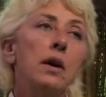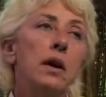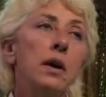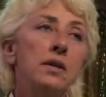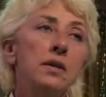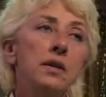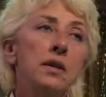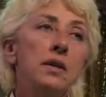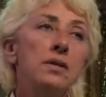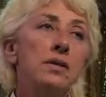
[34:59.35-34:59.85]

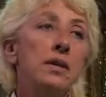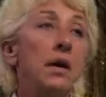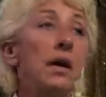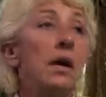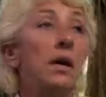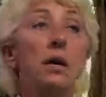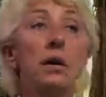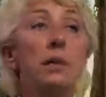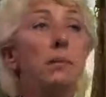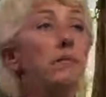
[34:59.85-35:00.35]
entities that
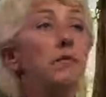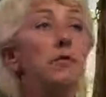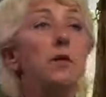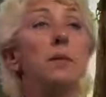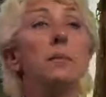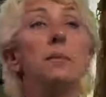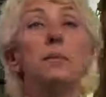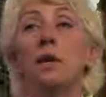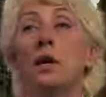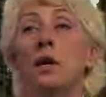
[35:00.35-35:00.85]
can come
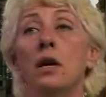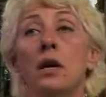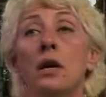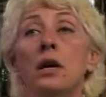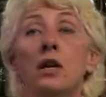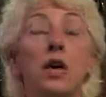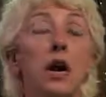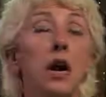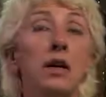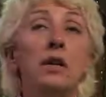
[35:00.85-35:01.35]
from
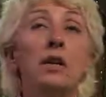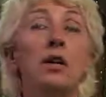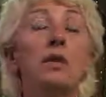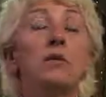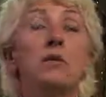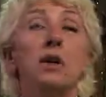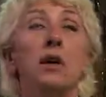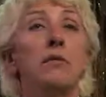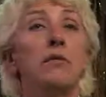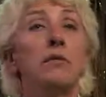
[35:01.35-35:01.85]
God
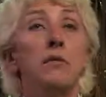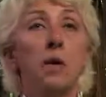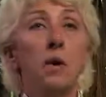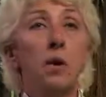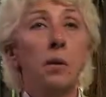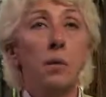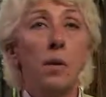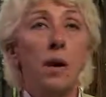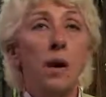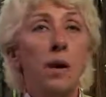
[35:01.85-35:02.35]
knows how
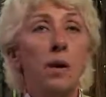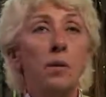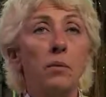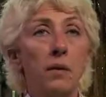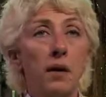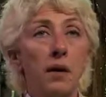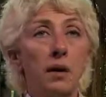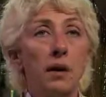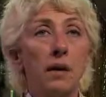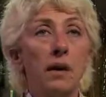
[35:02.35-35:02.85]
far away,
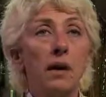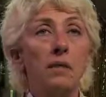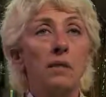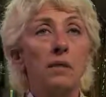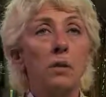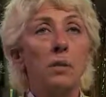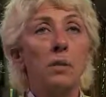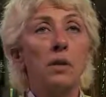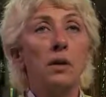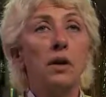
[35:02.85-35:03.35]
really,
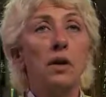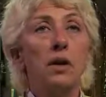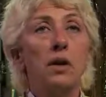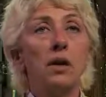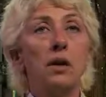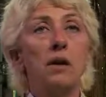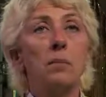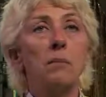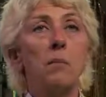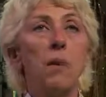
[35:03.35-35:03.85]
if you were looking at